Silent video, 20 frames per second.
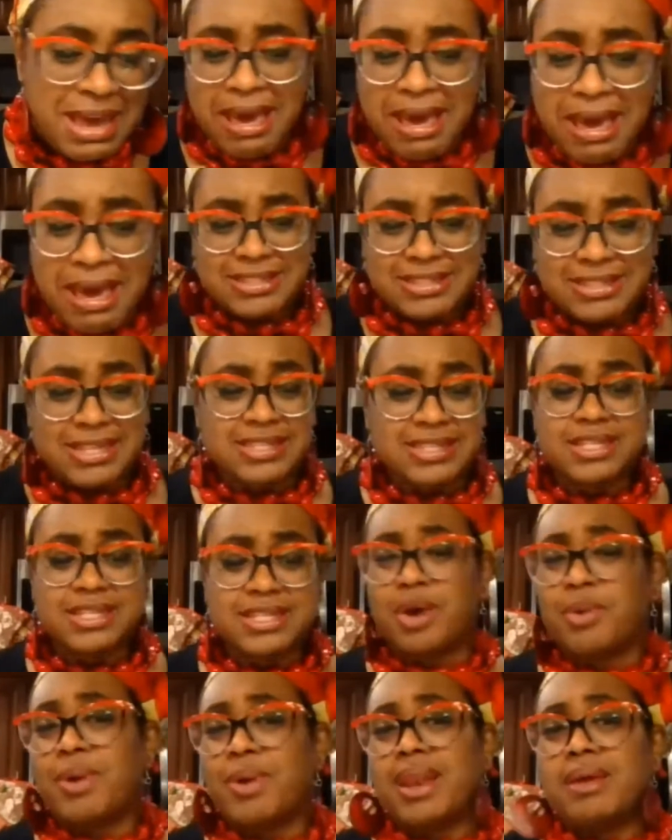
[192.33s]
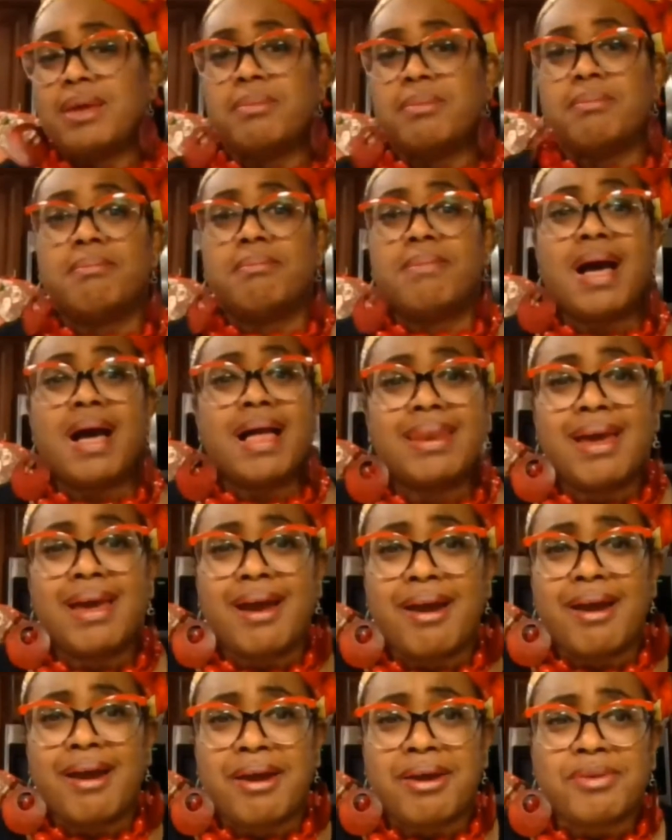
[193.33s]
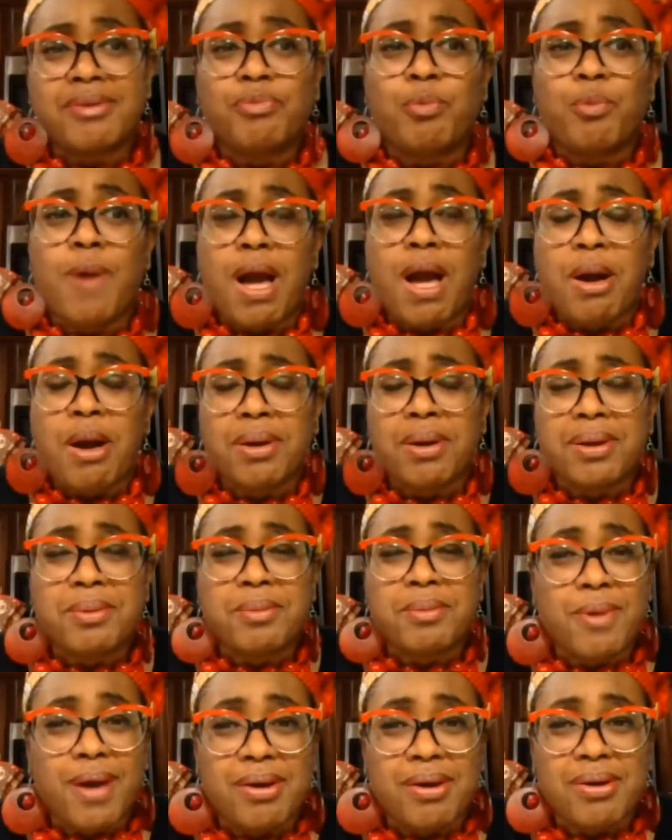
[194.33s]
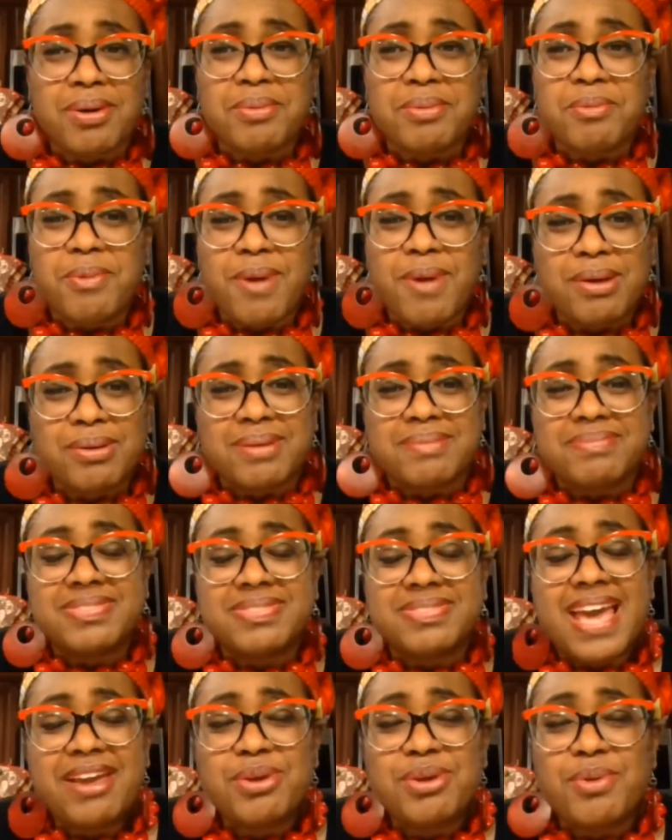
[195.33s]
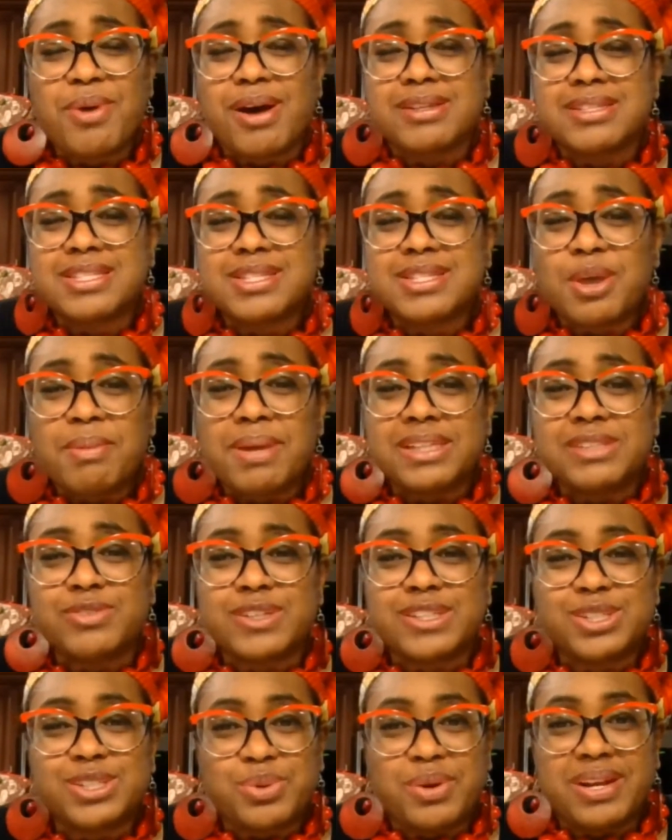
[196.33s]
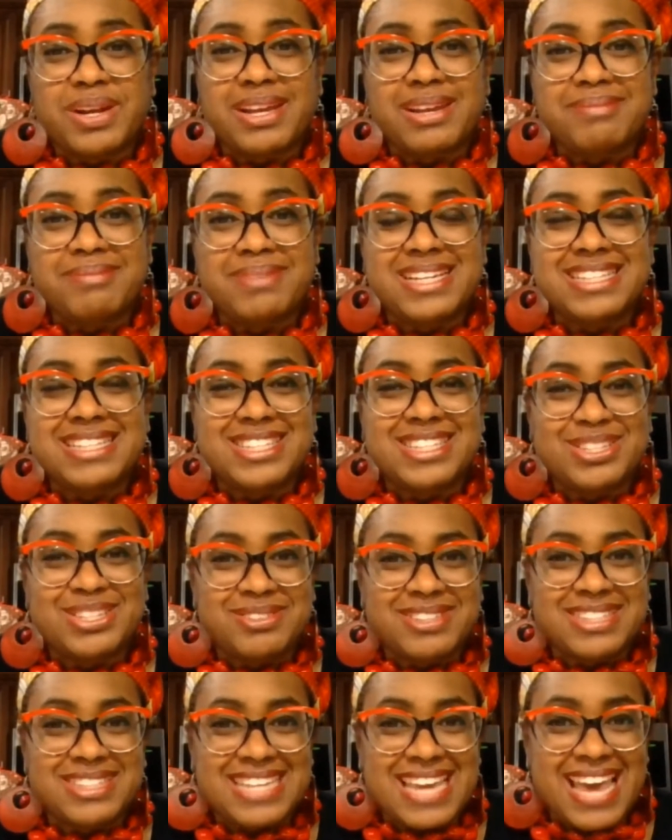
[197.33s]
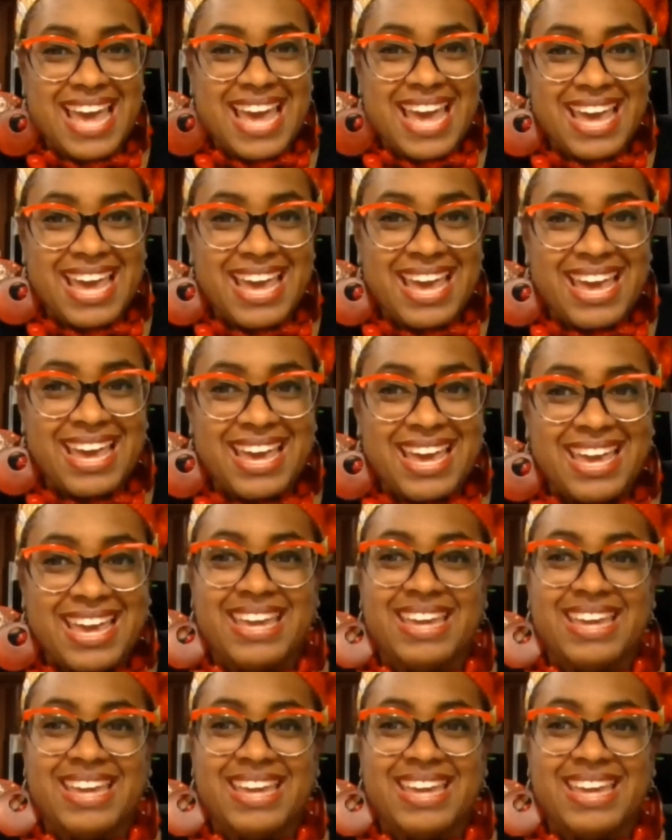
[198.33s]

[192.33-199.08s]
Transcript: and Sister Noella Muller. Welcome, welcome, welcome. Thank you all so much for joining me today.